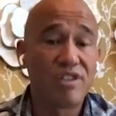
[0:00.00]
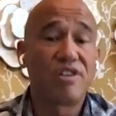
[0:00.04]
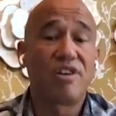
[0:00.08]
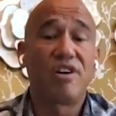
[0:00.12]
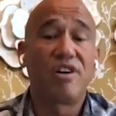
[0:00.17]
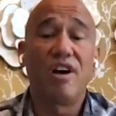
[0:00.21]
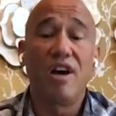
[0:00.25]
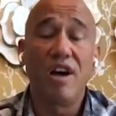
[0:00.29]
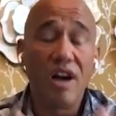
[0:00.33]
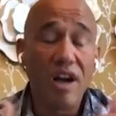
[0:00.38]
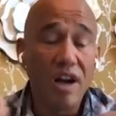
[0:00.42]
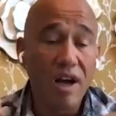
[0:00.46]
Ours
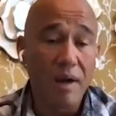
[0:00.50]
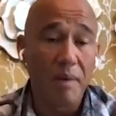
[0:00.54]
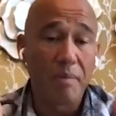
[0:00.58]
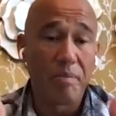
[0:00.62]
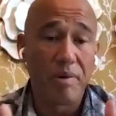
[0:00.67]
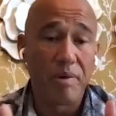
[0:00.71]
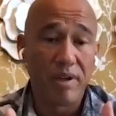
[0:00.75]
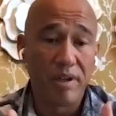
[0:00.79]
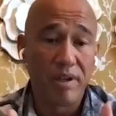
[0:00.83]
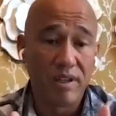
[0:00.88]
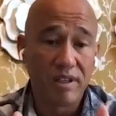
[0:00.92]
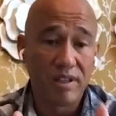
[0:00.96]
are
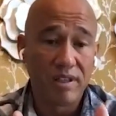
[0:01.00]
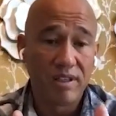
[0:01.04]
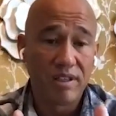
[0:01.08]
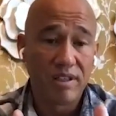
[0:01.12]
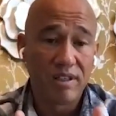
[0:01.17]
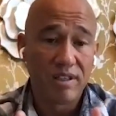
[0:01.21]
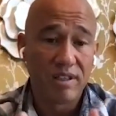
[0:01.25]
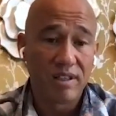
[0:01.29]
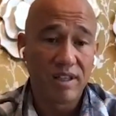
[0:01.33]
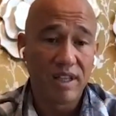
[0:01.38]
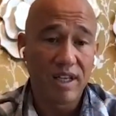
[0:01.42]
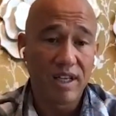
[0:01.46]
up.
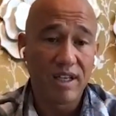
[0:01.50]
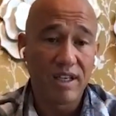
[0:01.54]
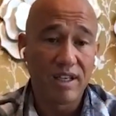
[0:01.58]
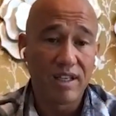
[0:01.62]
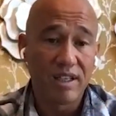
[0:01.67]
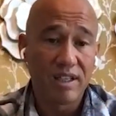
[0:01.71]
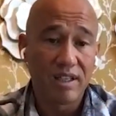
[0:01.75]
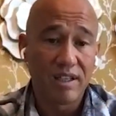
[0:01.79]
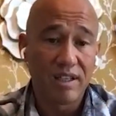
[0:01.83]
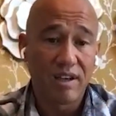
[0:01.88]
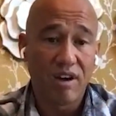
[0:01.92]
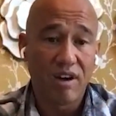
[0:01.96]

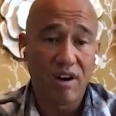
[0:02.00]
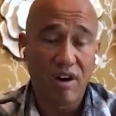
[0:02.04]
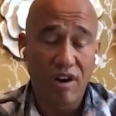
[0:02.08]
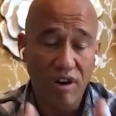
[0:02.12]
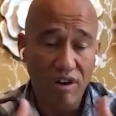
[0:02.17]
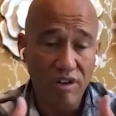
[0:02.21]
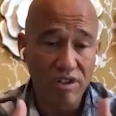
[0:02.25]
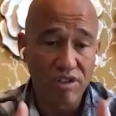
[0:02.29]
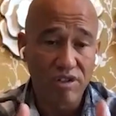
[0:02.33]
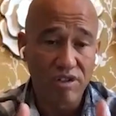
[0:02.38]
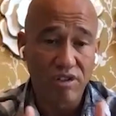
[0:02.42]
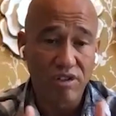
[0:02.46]
Like
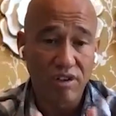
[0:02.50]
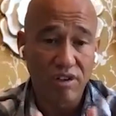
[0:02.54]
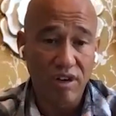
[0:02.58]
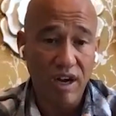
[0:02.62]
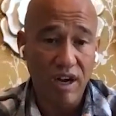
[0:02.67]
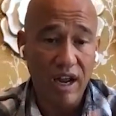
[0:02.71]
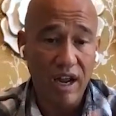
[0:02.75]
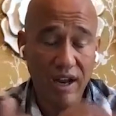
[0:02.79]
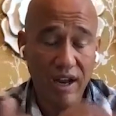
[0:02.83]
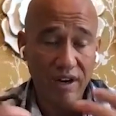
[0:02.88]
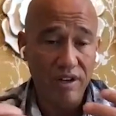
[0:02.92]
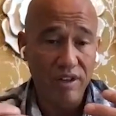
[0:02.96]
ours are
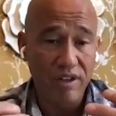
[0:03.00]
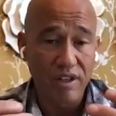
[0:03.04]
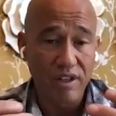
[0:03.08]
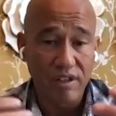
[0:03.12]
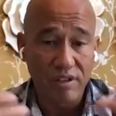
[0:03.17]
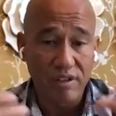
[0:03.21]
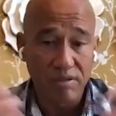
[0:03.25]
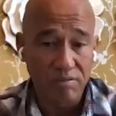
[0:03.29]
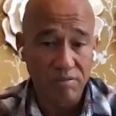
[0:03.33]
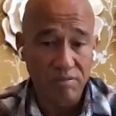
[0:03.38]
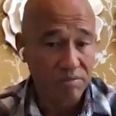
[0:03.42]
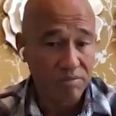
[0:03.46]
out of
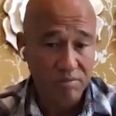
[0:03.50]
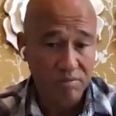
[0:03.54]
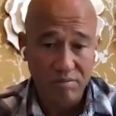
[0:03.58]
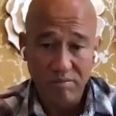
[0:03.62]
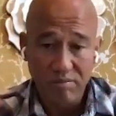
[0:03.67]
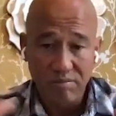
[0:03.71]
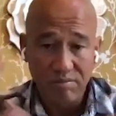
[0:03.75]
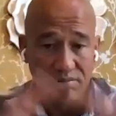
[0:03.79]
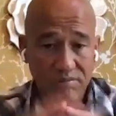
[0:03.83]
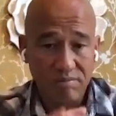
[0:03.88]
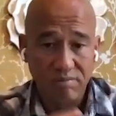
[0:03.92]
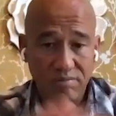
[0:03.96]
the
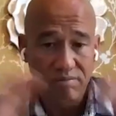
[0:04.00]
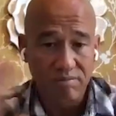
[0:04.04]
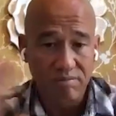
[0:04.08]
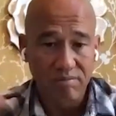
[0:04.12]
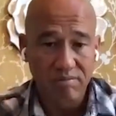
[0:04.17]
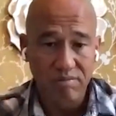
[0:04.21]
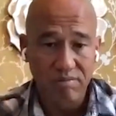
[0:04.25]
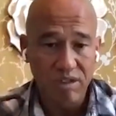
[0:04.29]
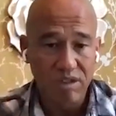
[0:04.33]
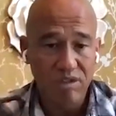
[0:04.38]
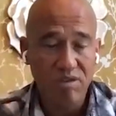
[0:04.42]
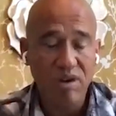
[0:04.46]

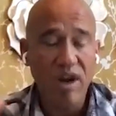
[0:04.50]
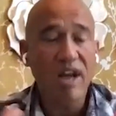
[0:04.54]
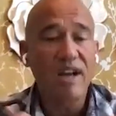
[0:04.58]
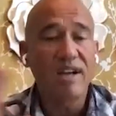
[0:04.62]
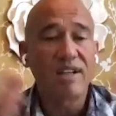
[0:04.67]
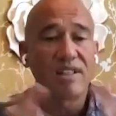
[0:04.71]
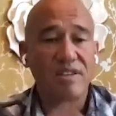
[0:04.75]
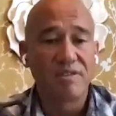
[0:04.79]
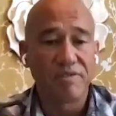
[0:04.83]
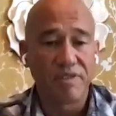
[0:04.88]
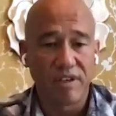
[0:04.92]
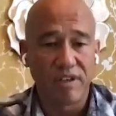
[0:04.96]

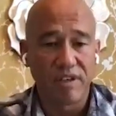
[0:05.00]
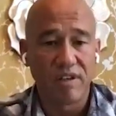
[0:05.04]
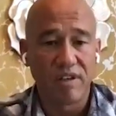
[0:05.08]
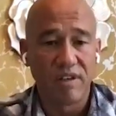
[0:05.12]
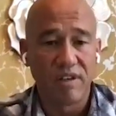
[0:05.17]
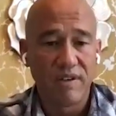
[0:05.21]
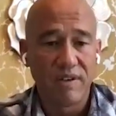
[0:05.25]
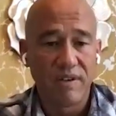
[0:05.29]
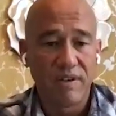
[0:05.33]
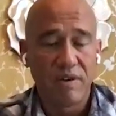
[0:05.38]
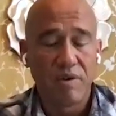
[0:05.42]
stratosphere.